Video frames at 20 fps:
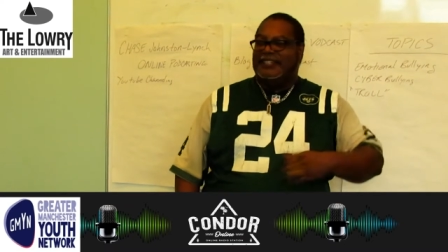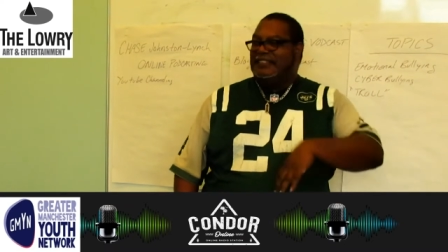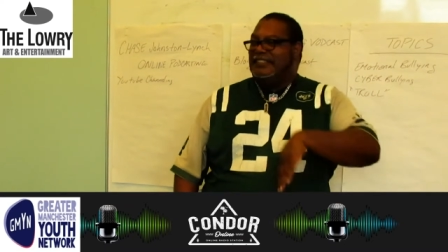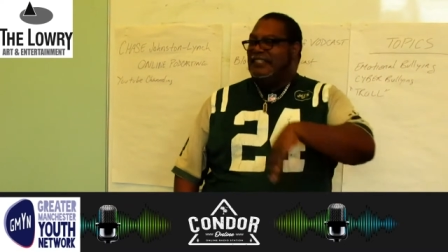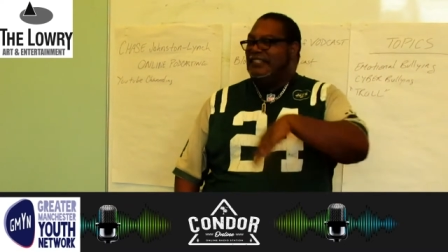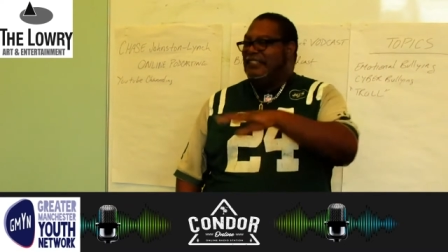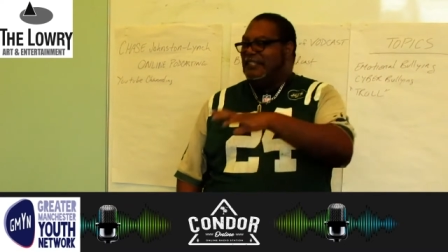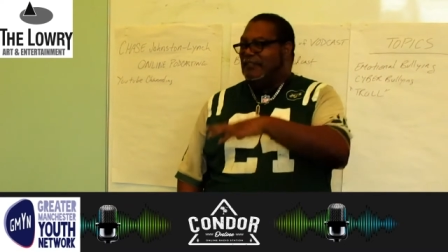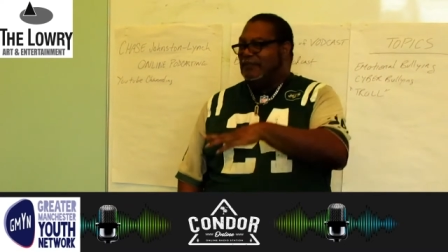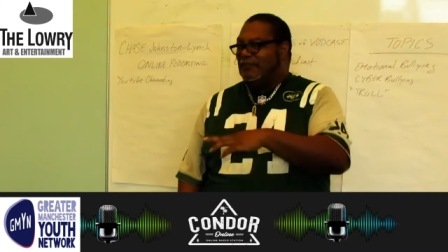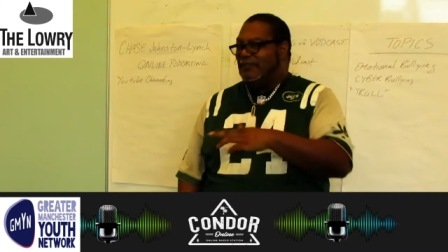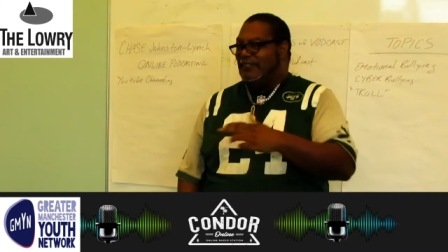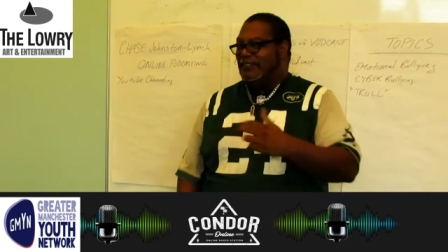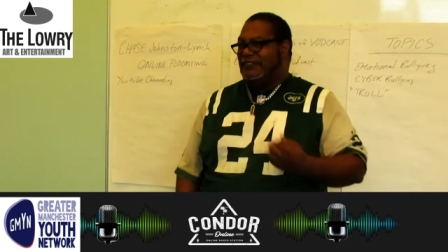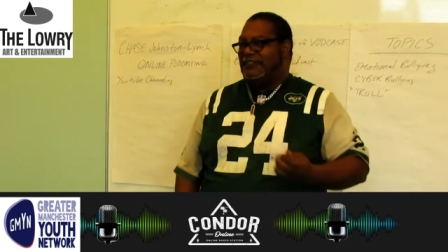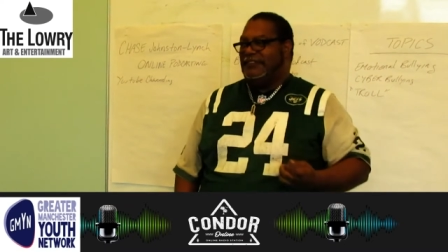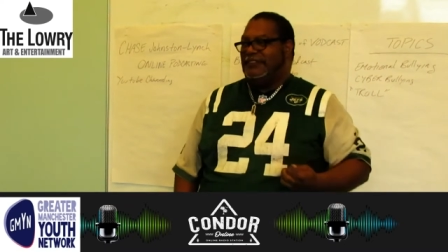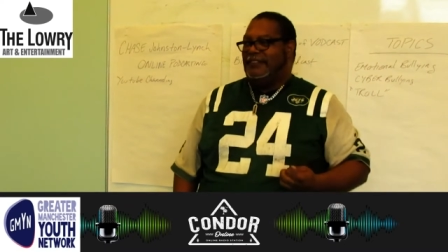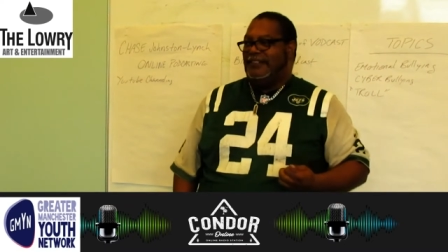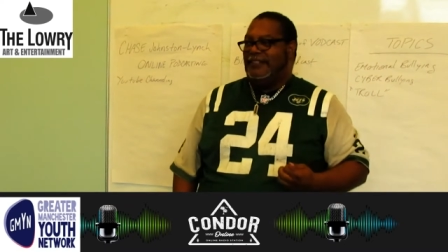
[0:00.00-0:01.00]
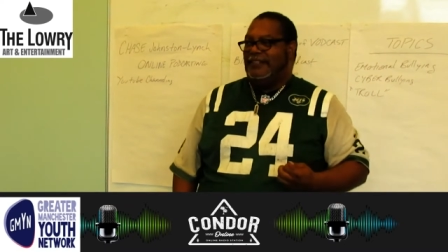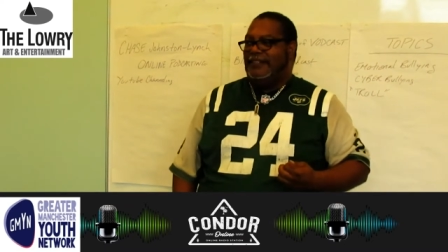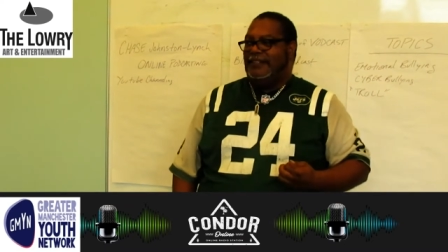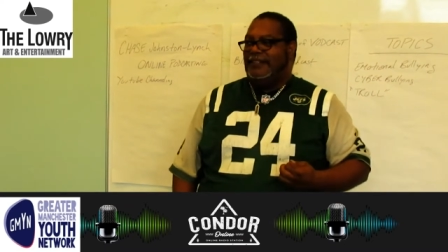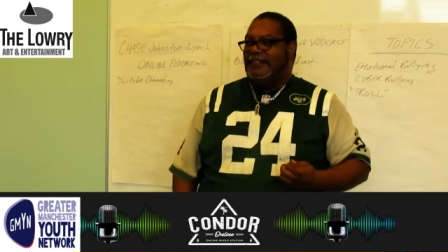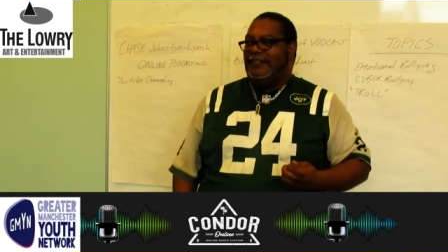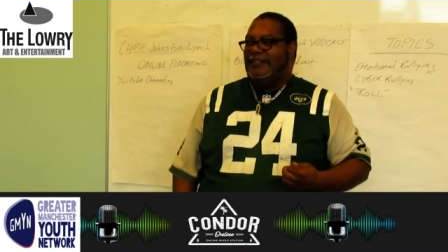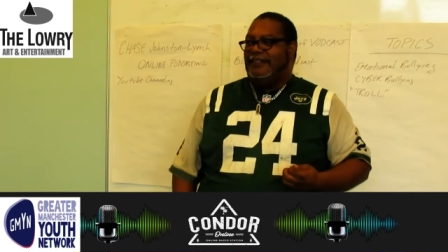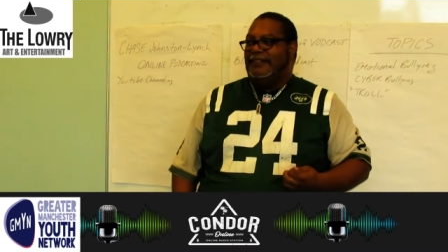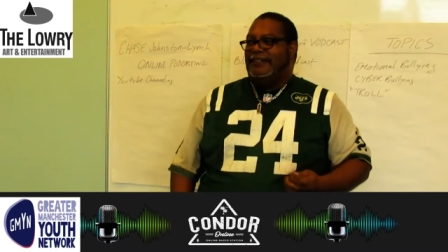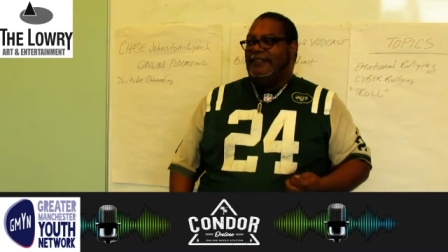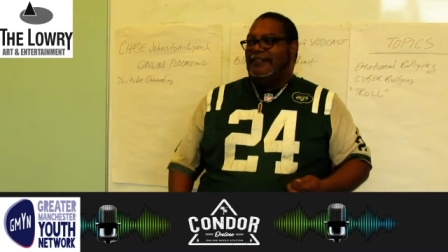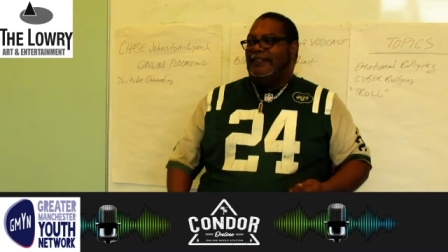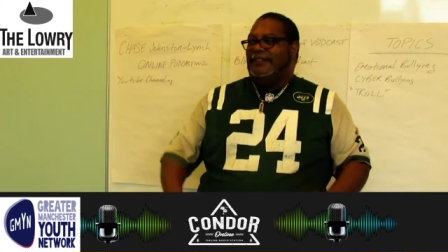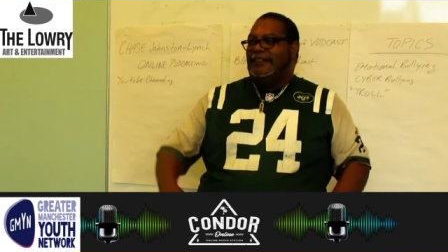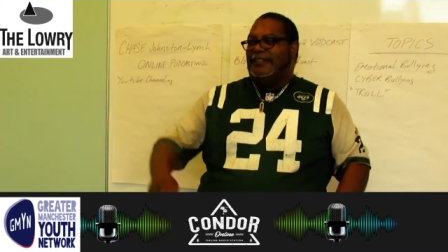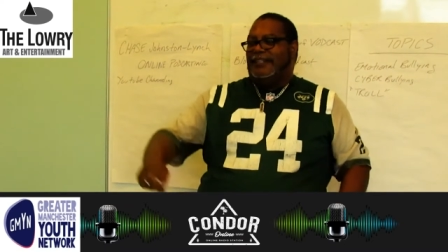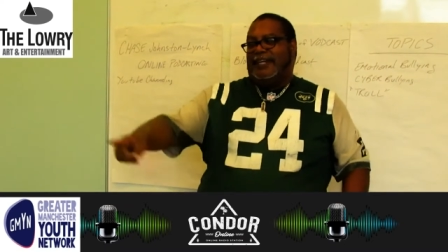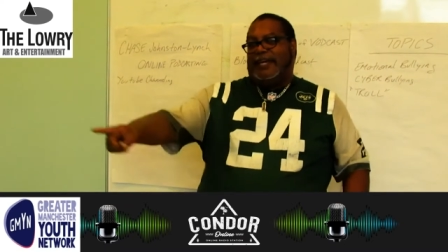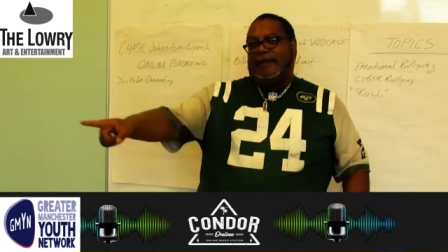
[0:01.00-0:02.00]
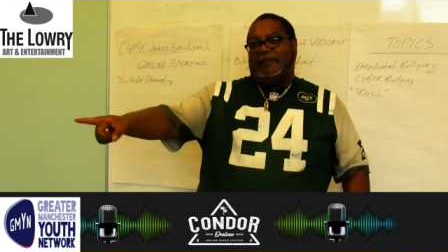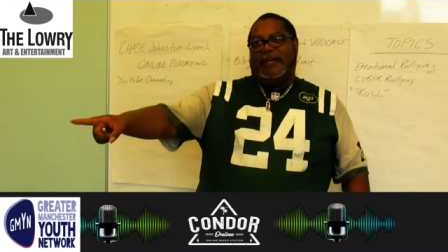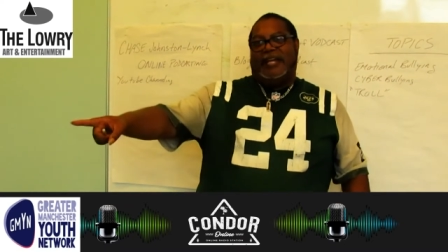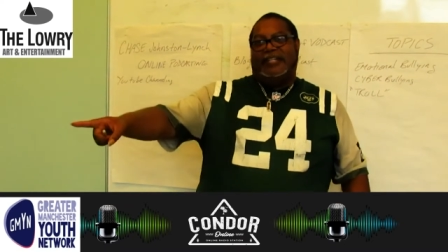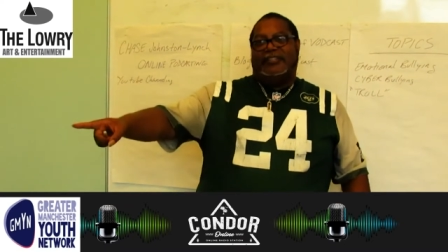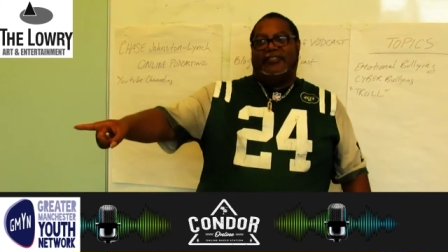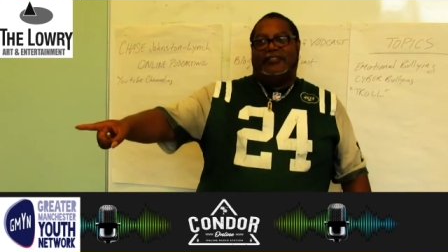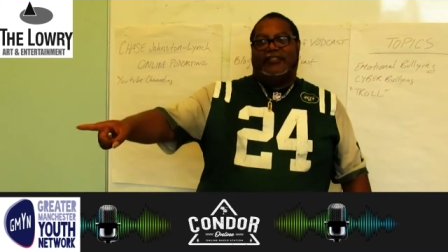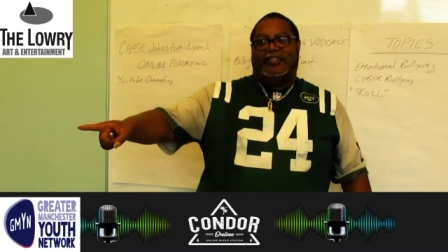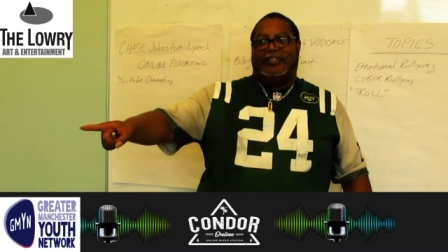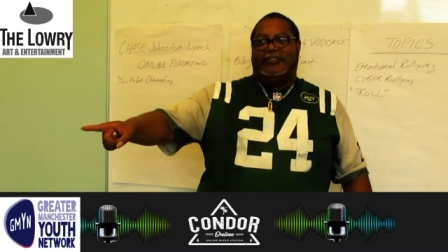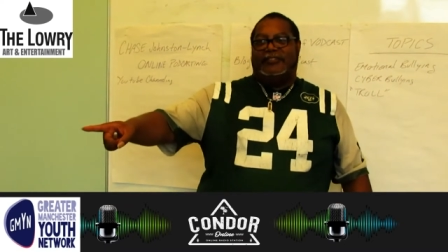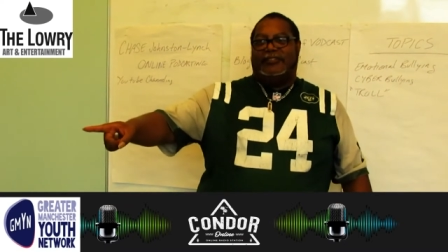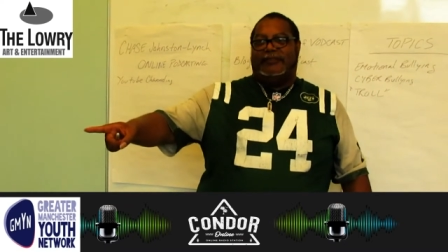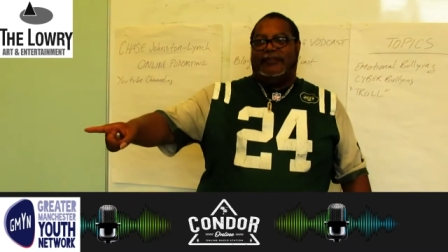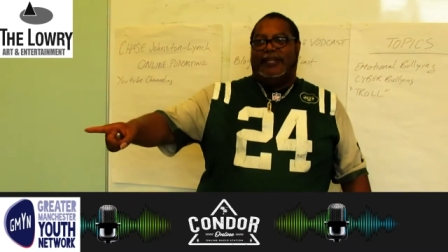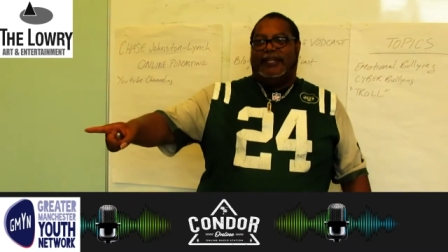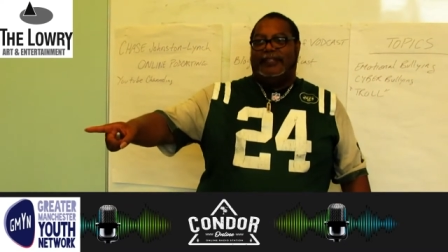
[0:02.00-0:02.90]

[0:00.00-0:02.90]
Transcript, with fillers: There's a difference. Look at that page of lost already.